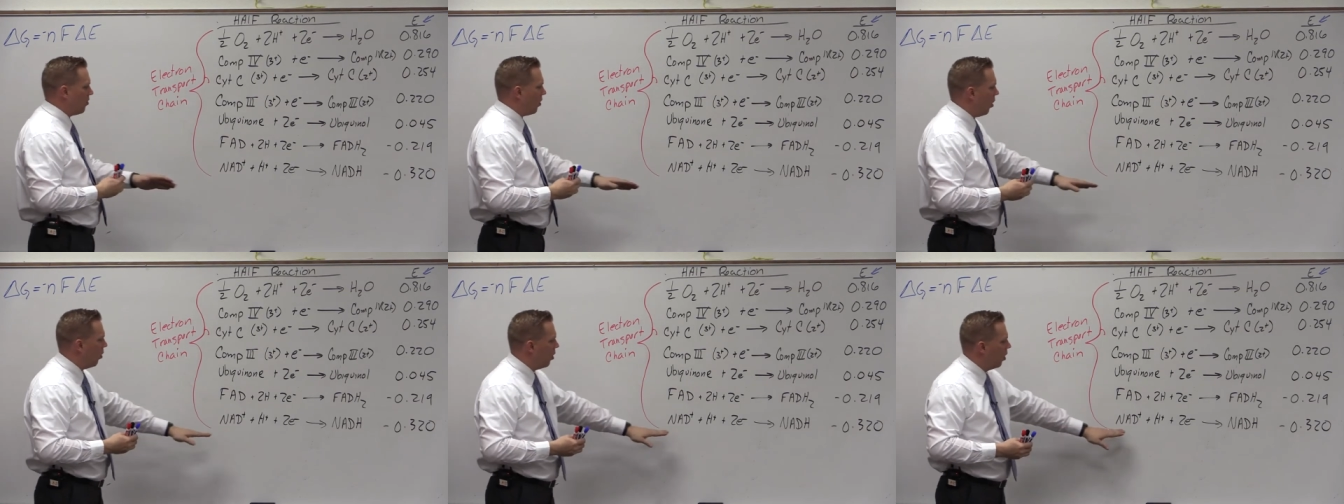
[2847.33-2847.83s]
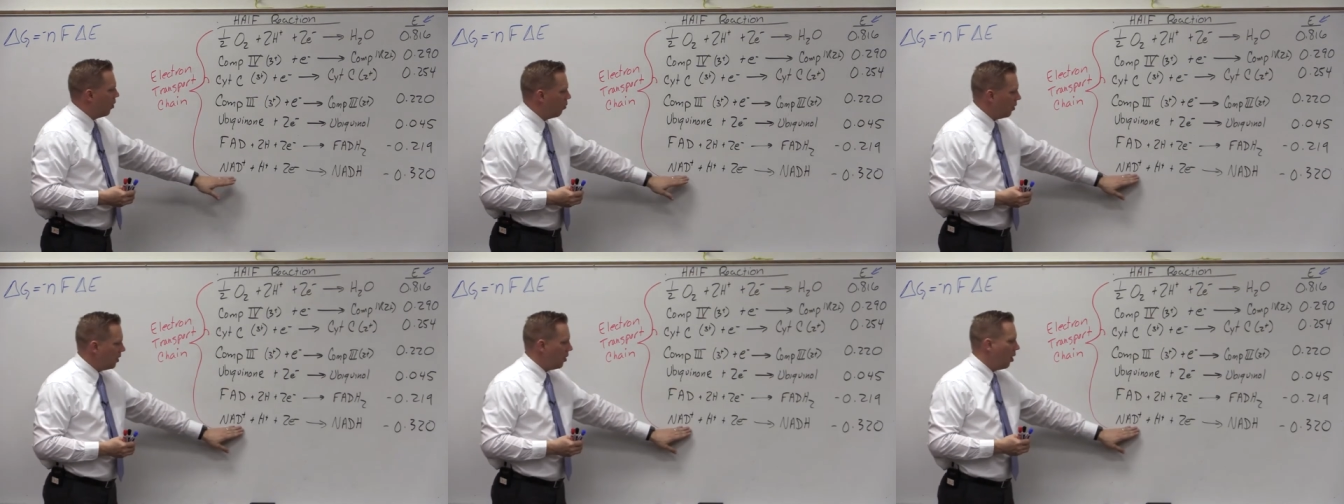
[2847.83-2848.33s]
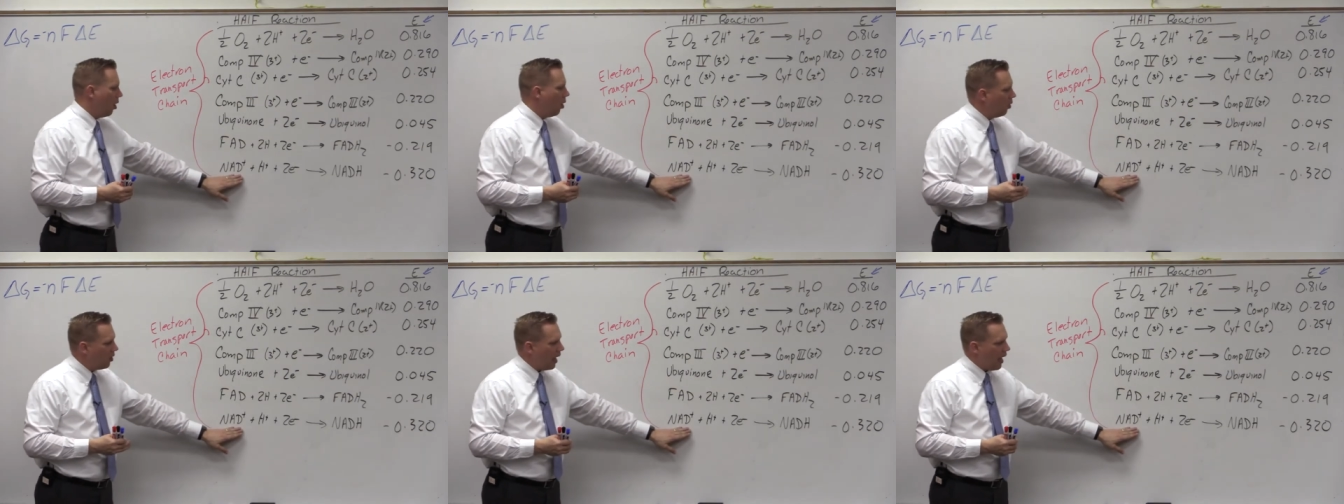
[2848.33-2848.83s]
So we
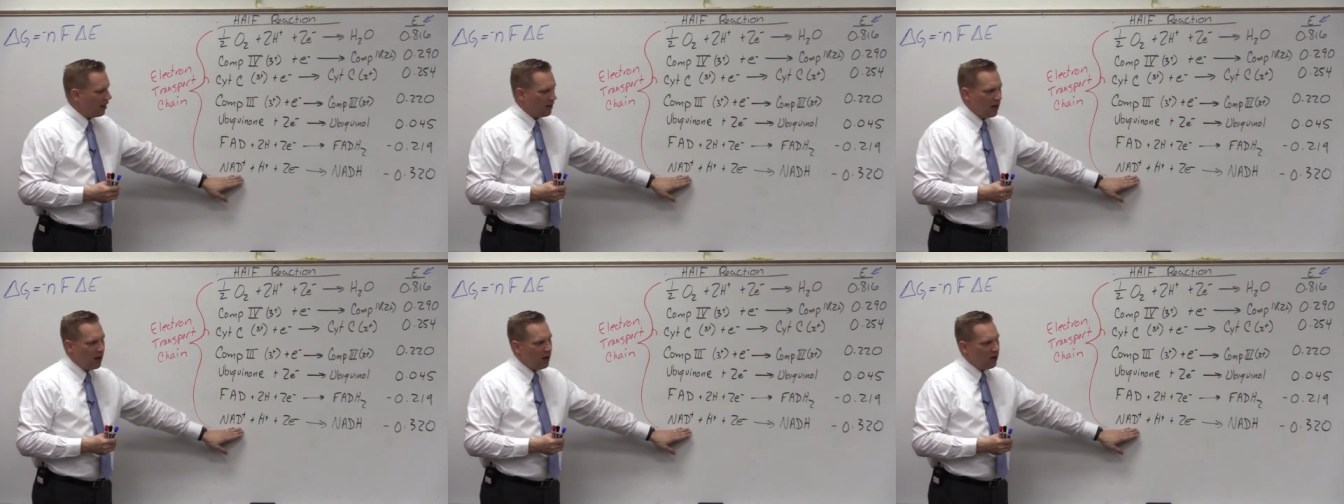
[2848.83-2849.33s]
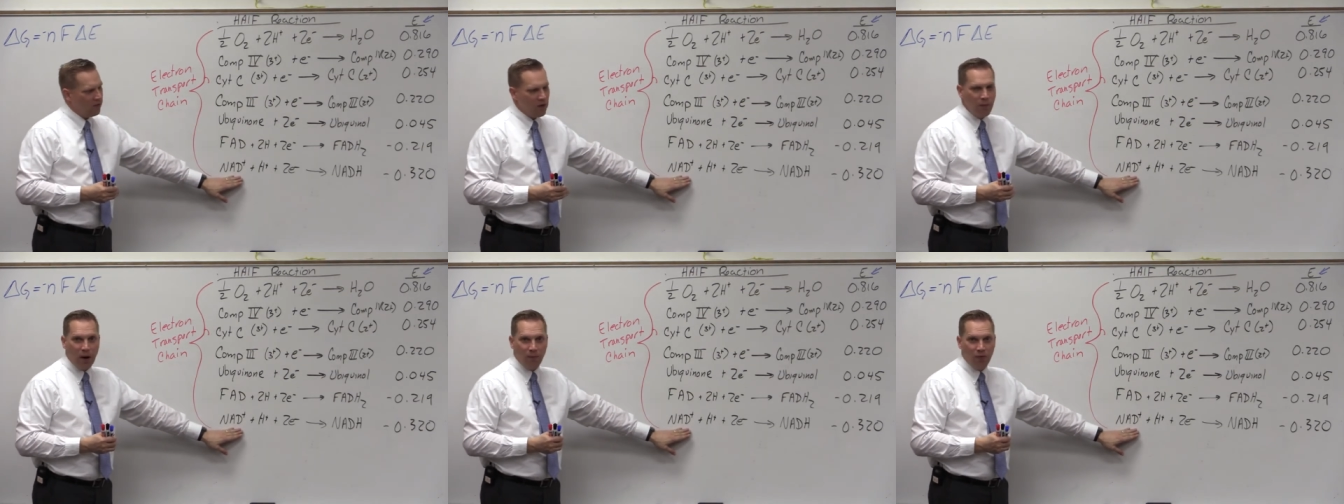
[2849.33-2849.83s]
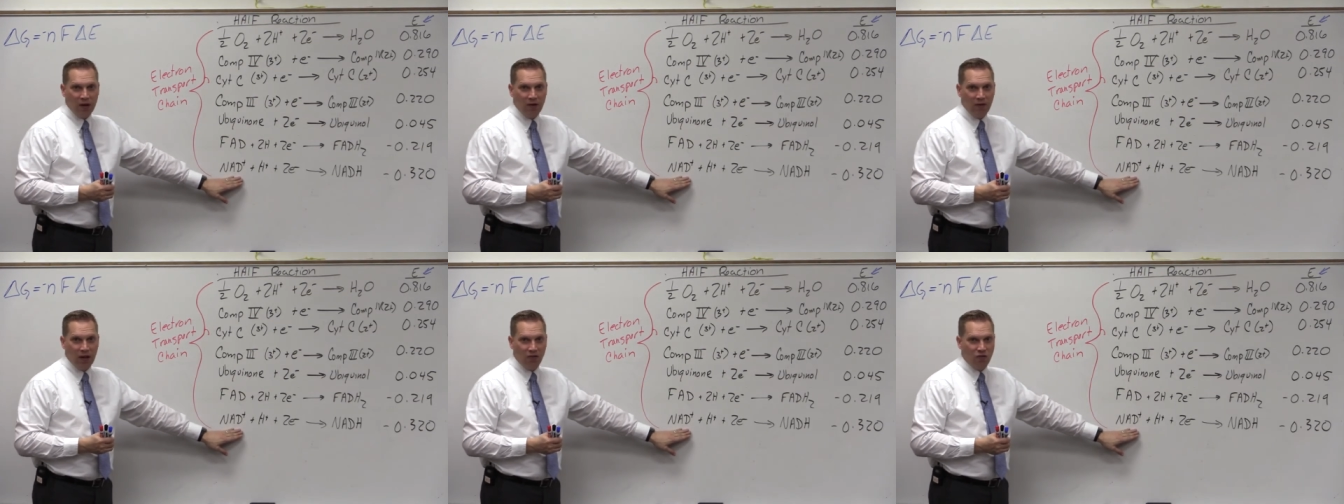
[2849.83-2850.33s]
know that uh, from our
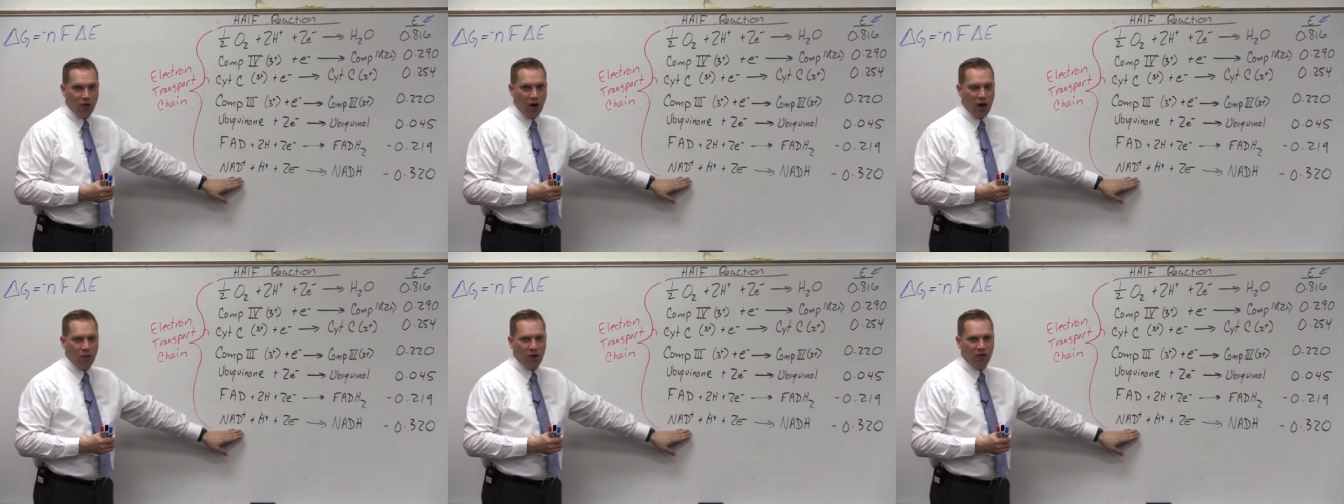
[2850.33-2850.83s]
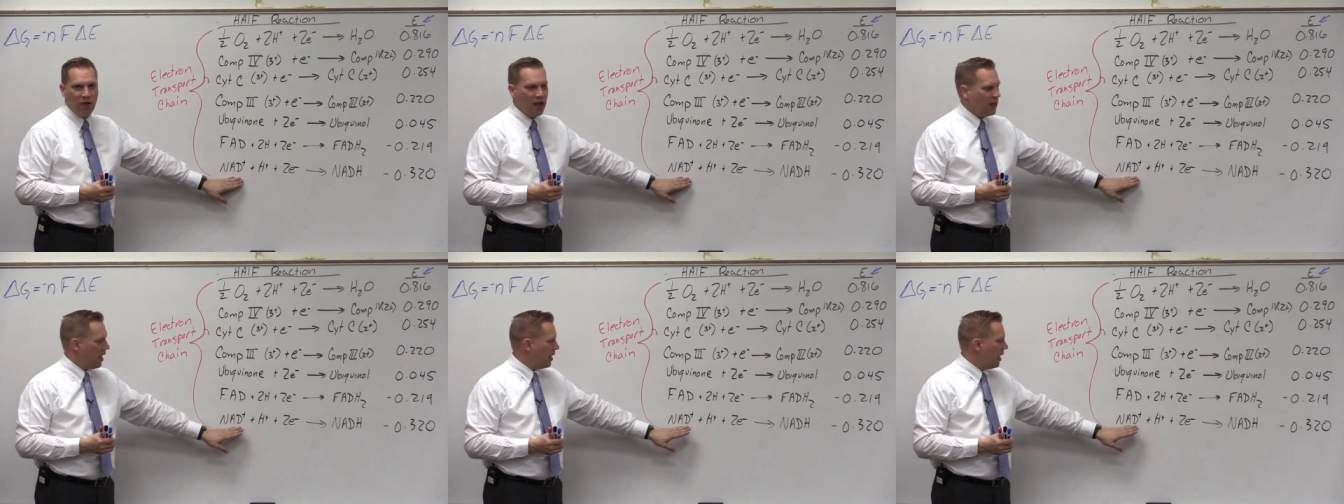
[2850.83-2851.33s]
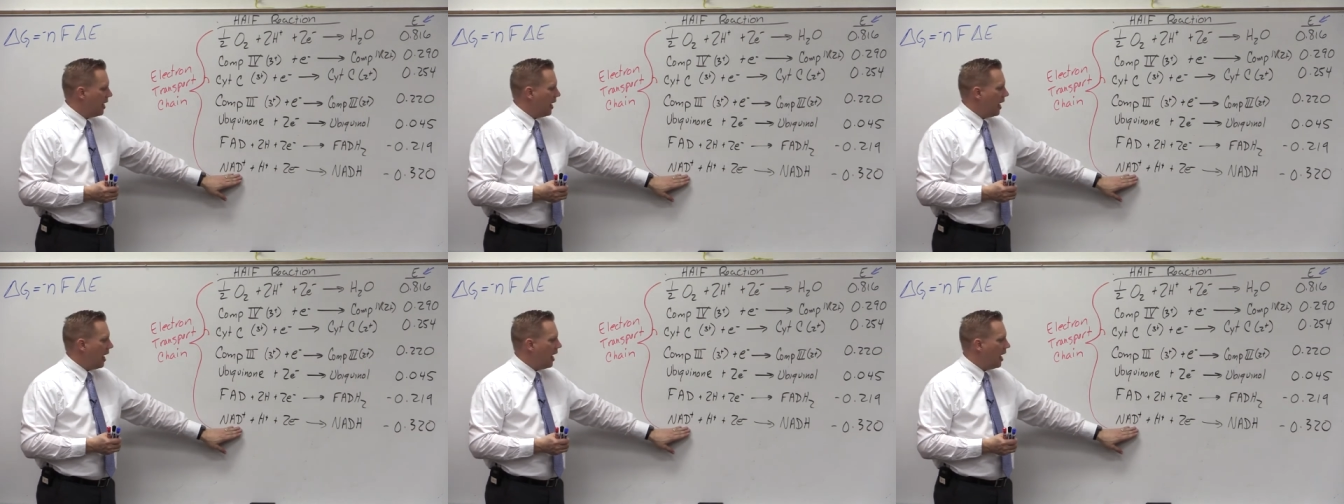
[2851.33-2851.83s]
previous drawing, we saw that
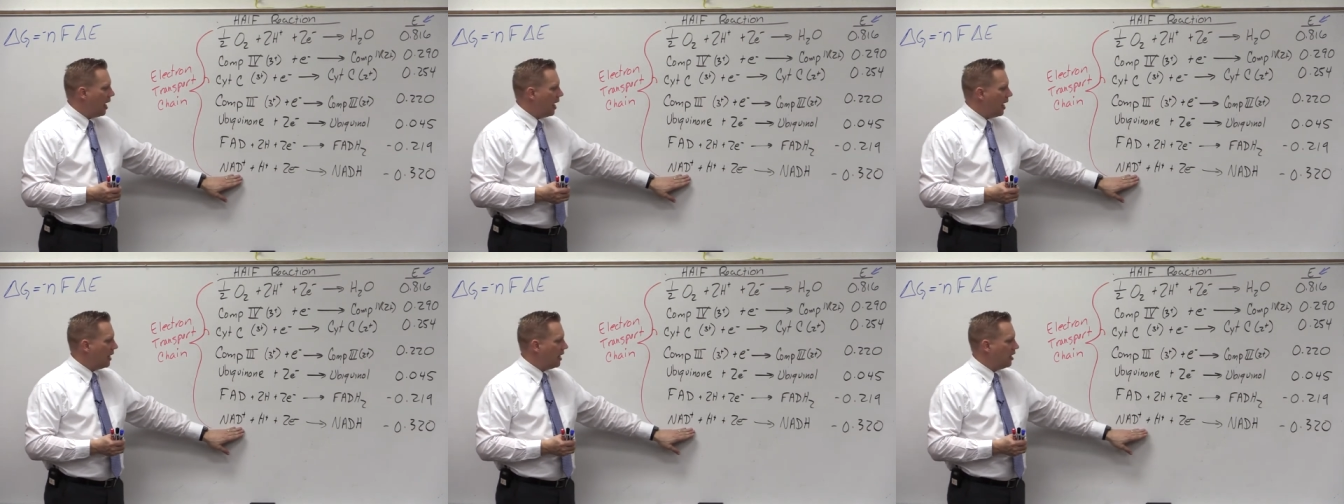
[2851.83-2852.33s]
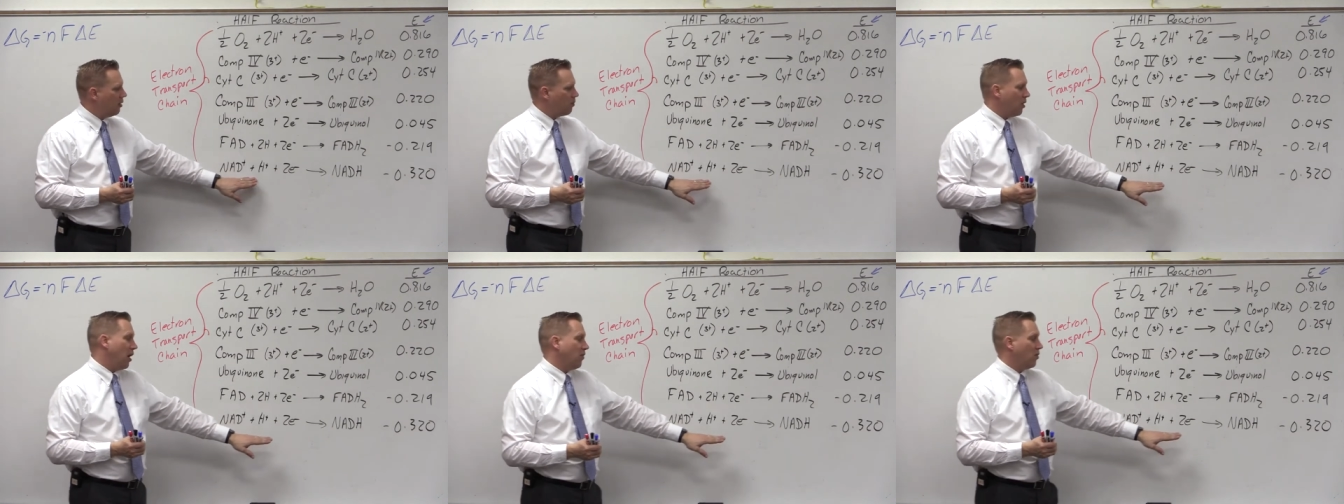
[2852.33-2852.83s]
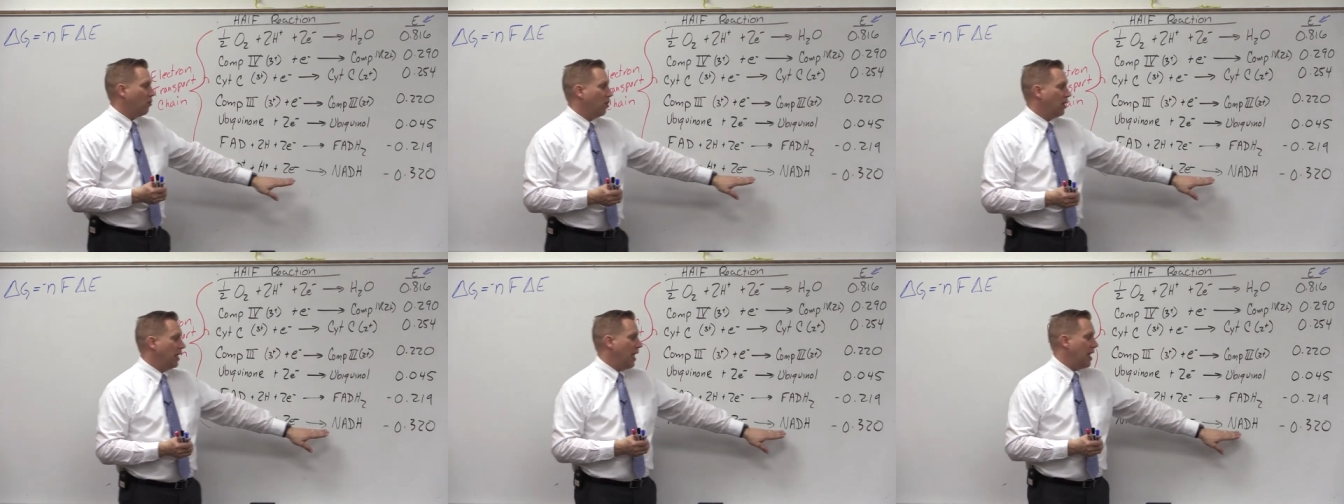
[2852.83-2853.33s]
uh, NAD plus, or
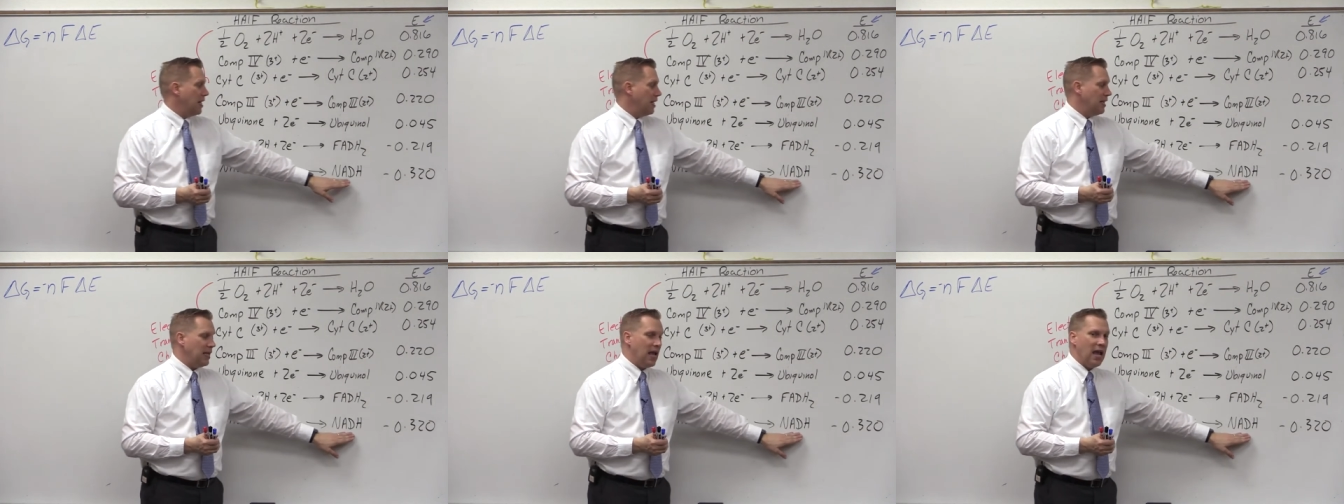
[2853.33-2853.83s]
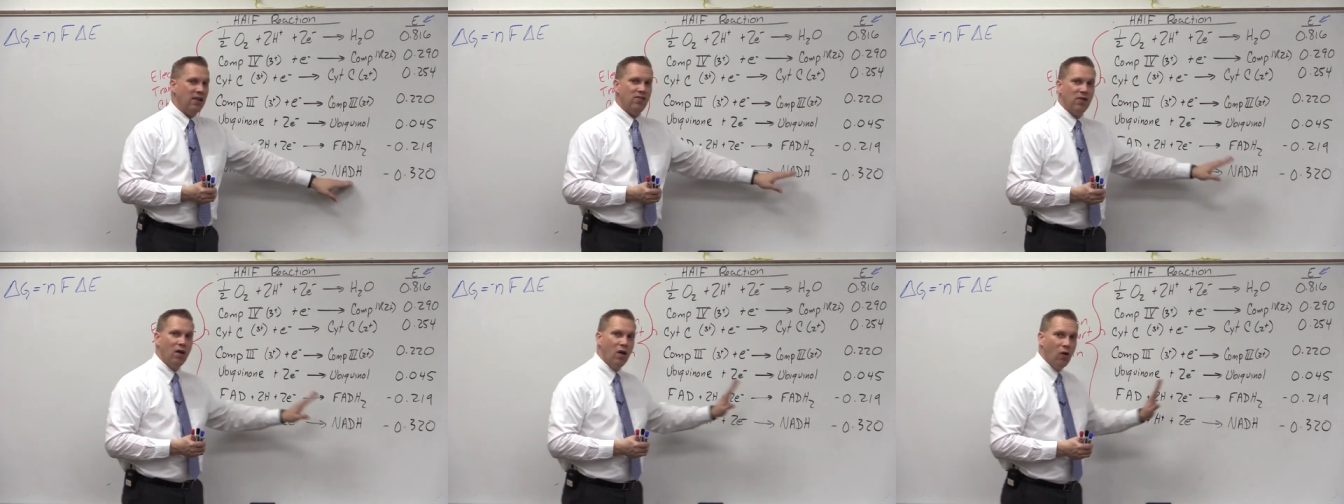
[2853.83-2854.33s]
really NADH,